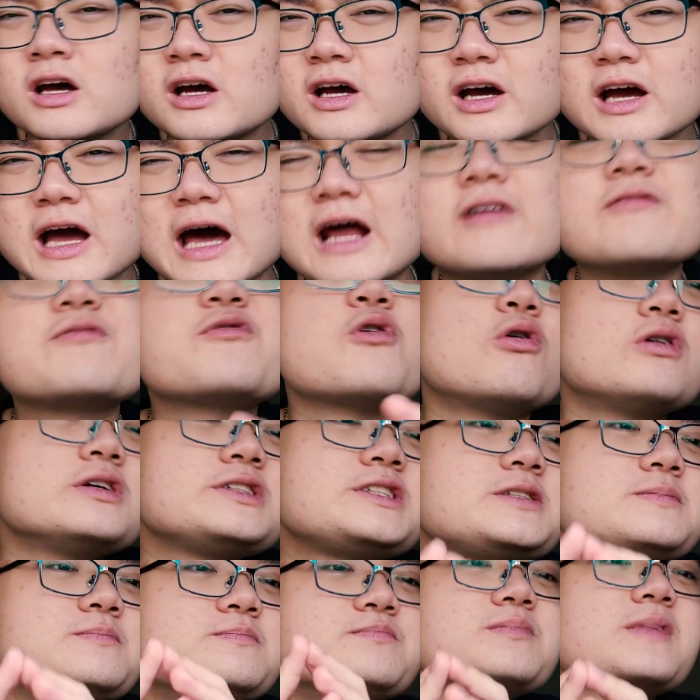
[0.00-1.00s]
And of
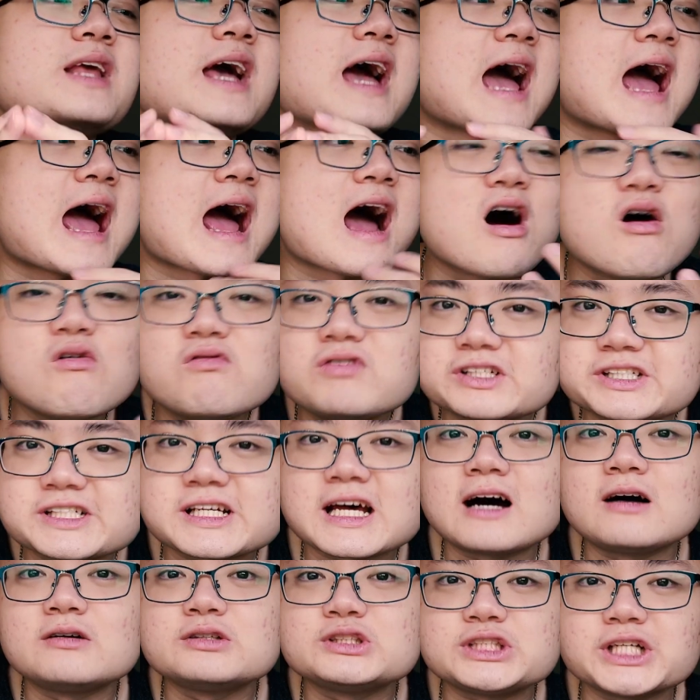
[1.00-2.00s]
course, how the
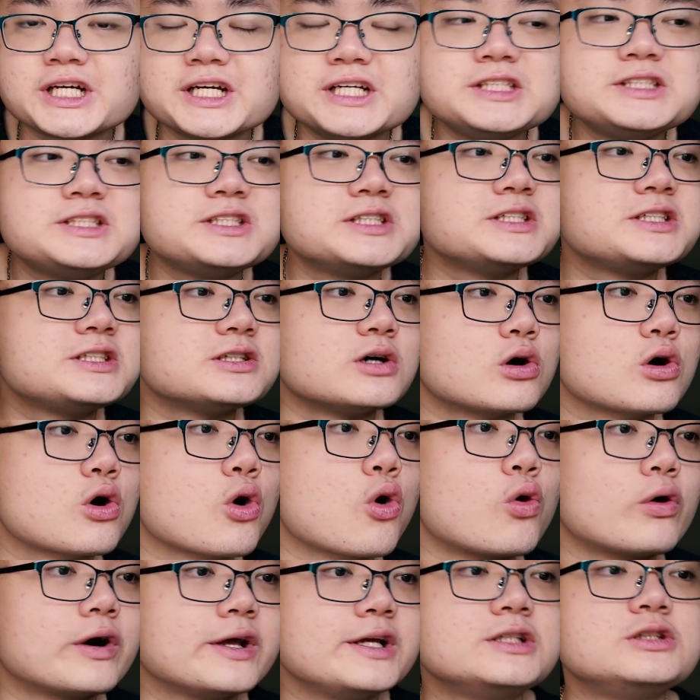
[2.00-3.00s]
sound changes
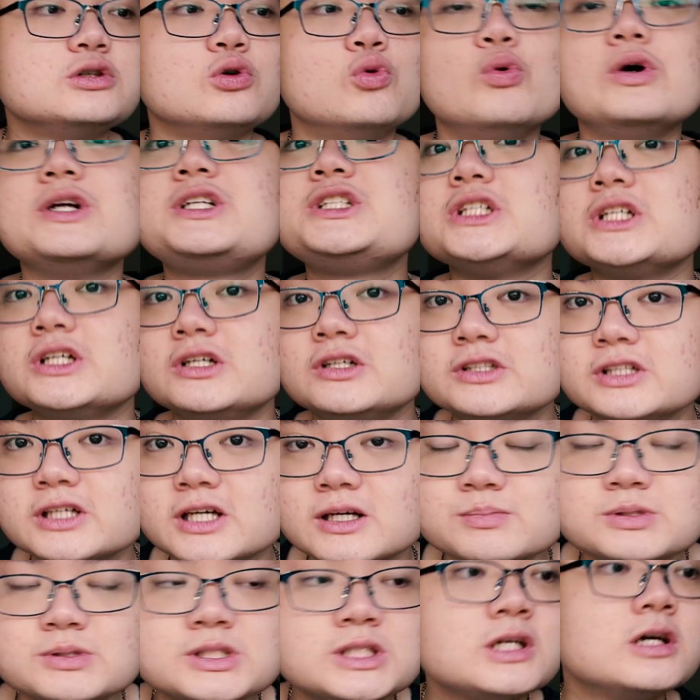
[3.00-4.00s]
according to which ear
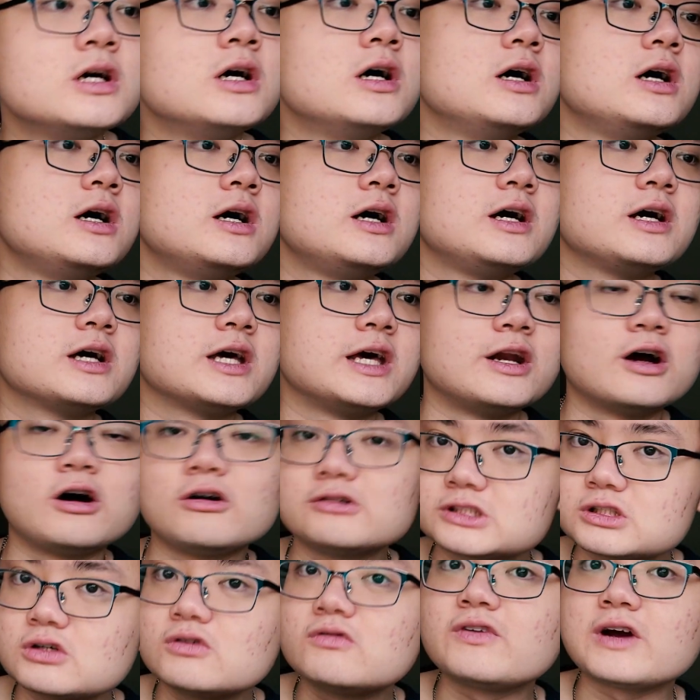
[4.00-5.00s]
tips can
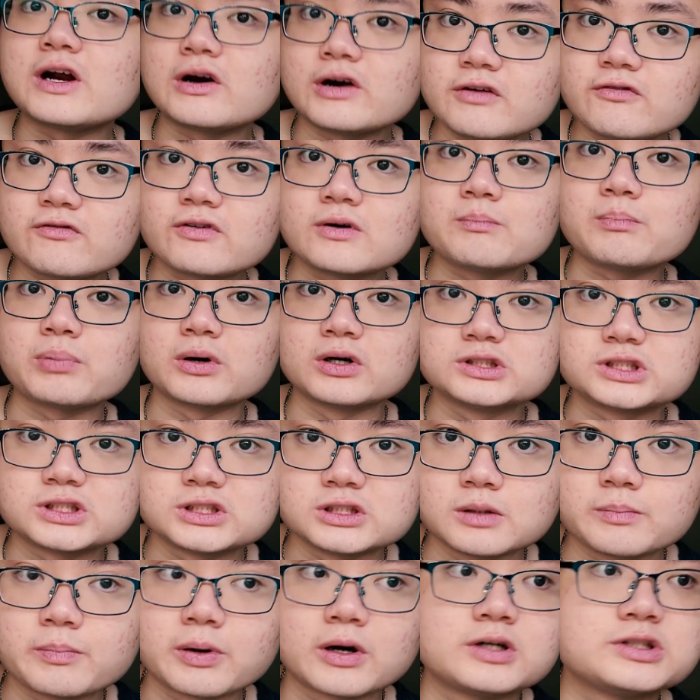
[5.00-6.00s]
also vary from person
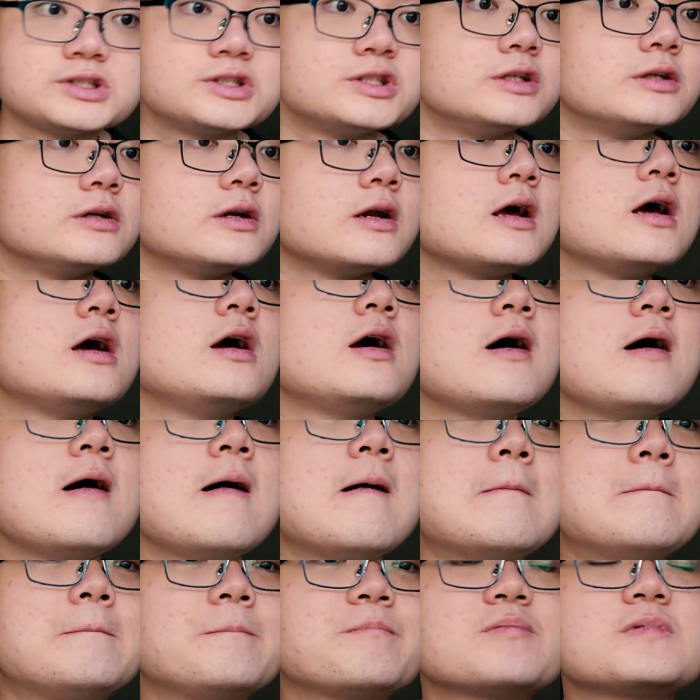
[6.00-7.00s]
to
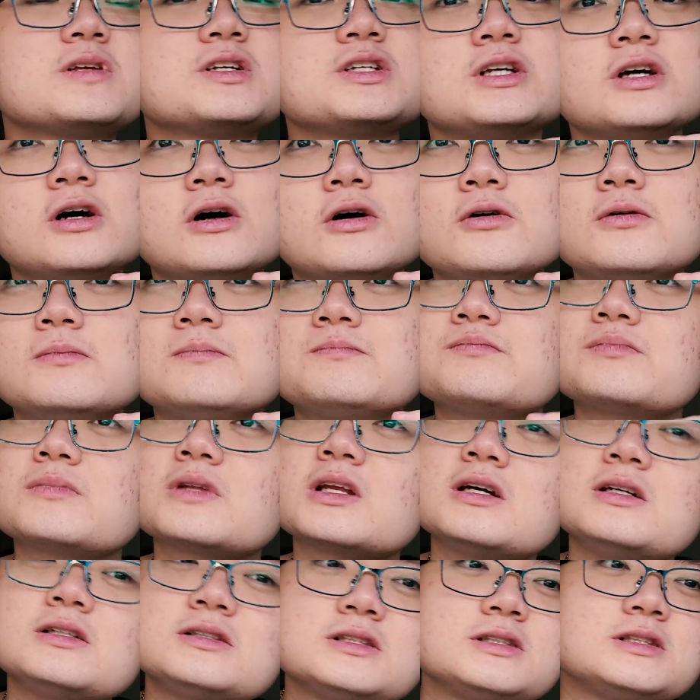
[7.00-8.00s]
person. So
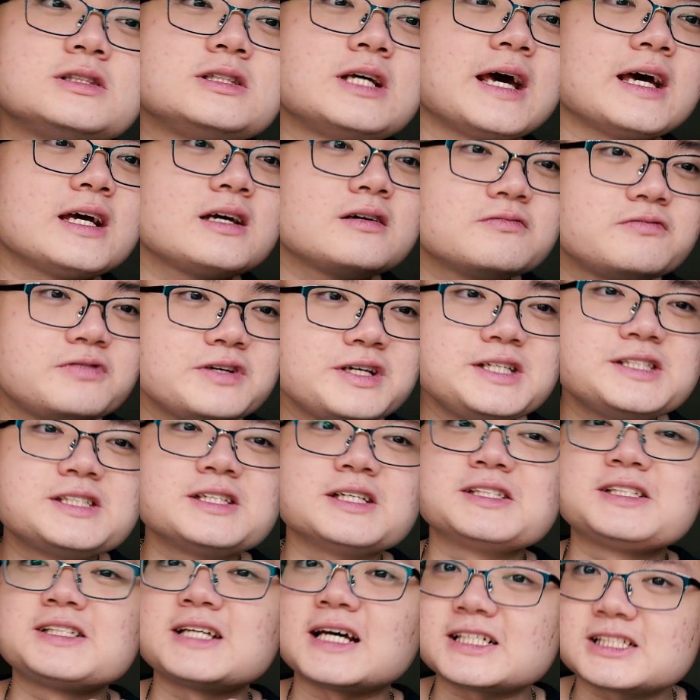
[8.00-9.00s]
take these
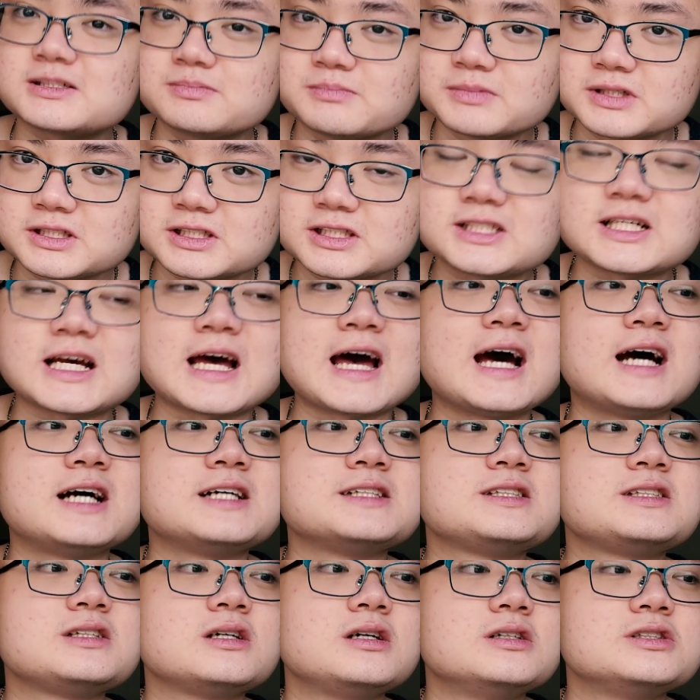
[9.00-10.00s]
assessments
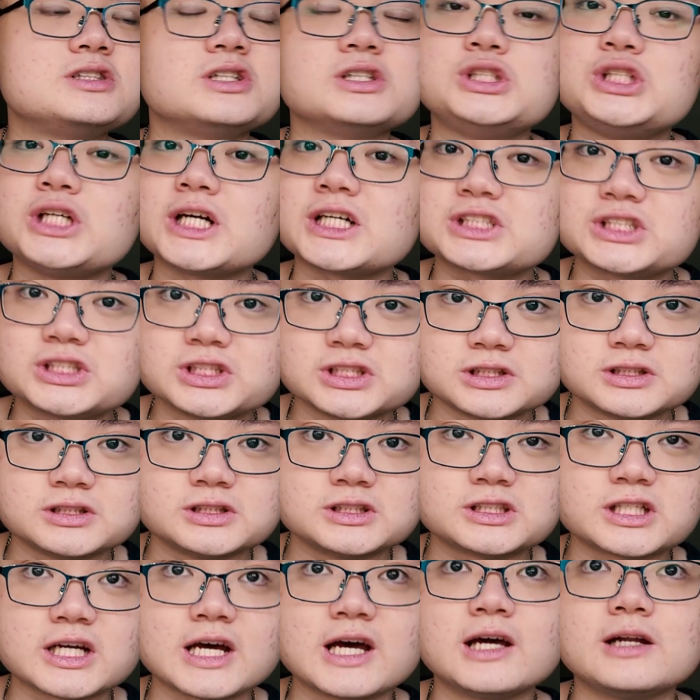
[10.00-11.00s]
as
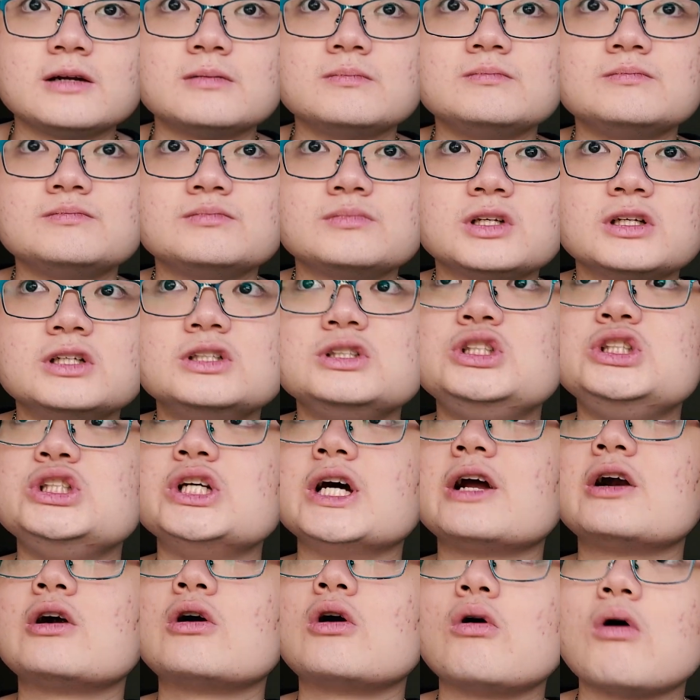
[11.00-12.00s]
suggestions and
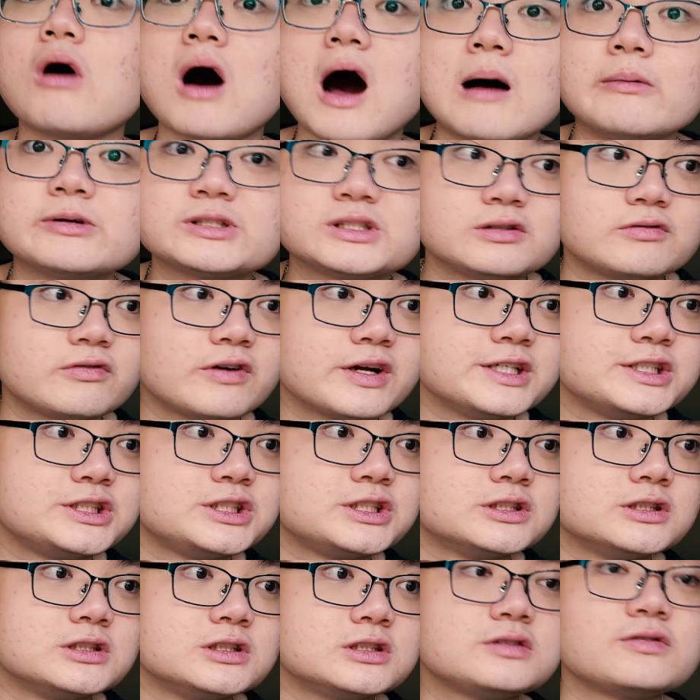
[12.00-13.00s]
general
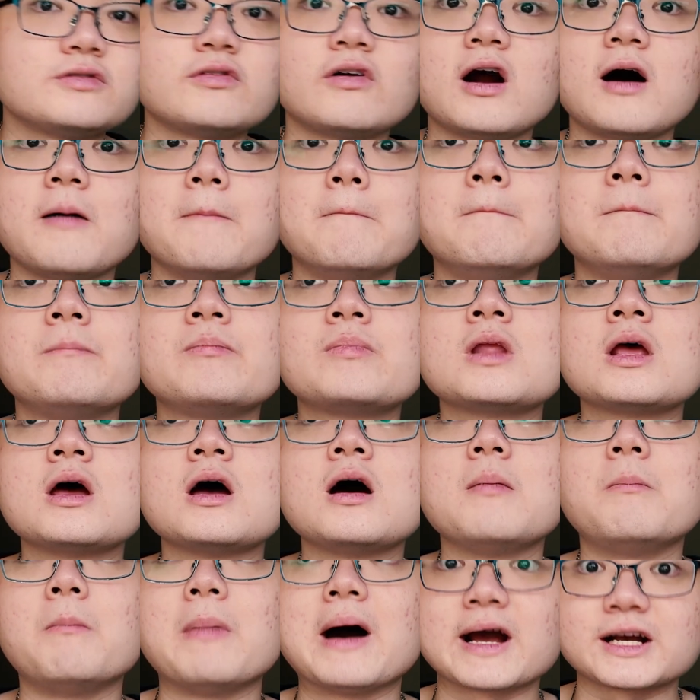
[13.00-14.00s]
observations from
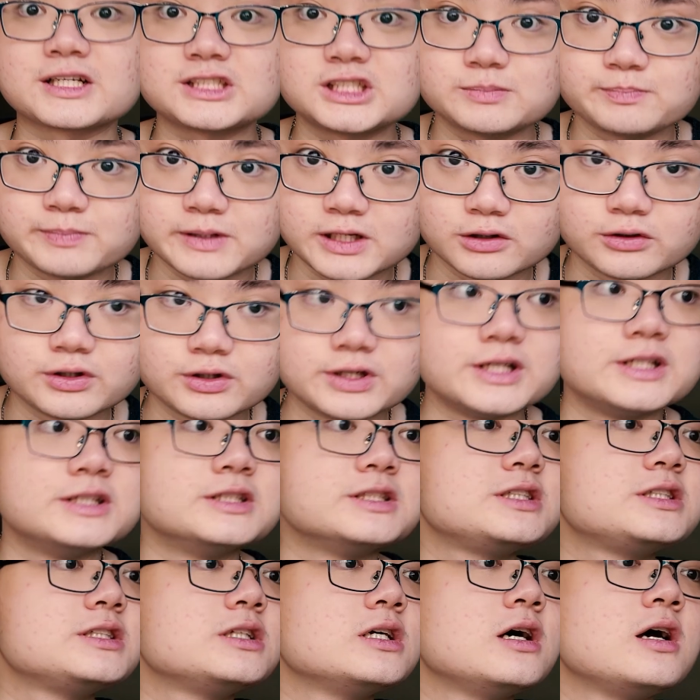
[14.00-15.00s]
my
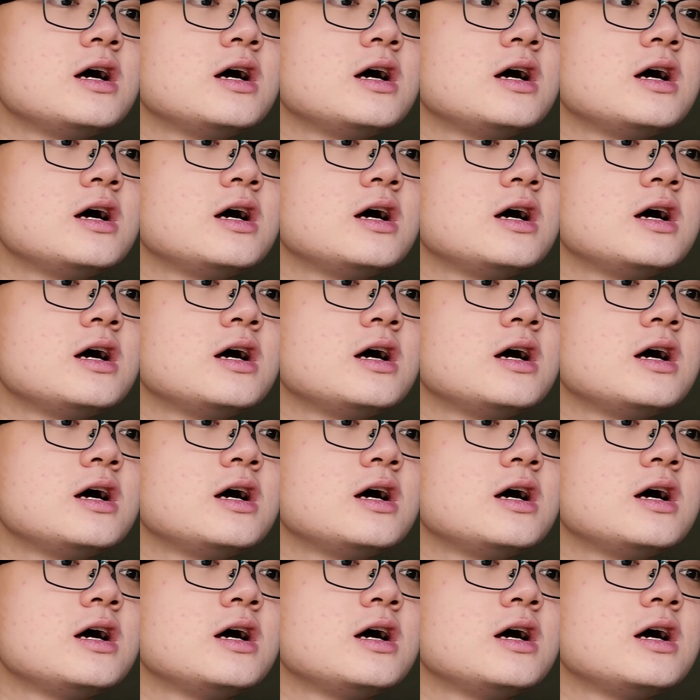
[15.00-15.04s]
experience,